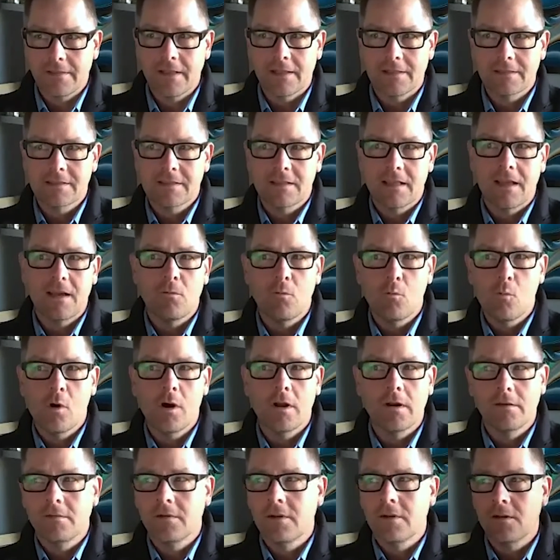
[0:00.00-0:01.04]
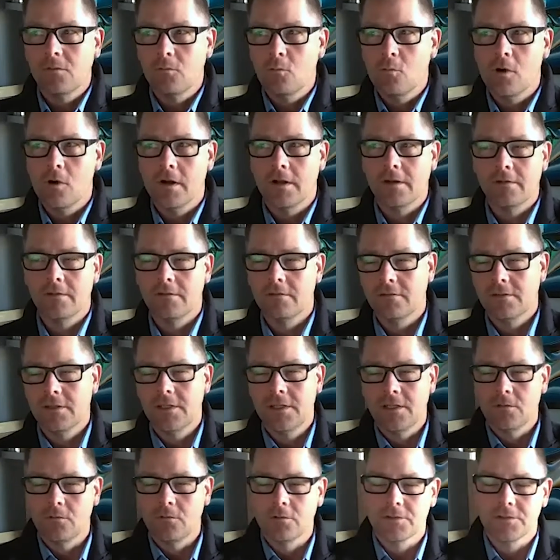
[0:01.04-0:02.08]
that's that 1 and 1
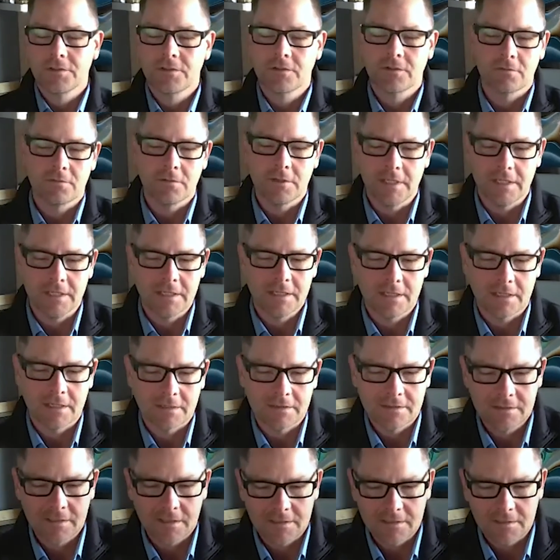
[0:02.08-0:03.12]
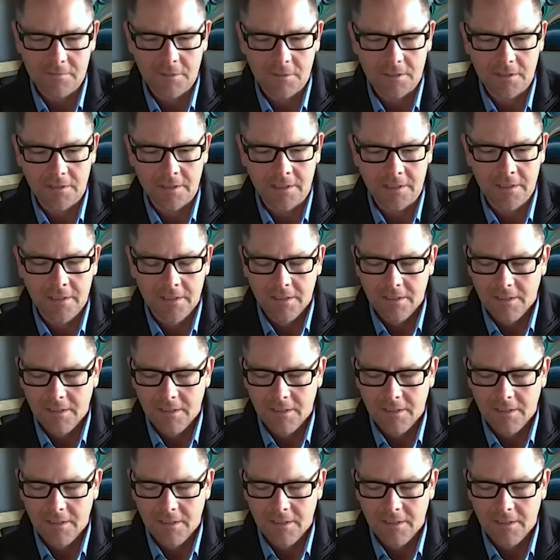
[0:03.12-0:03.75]
equals 3 kind of sensibility.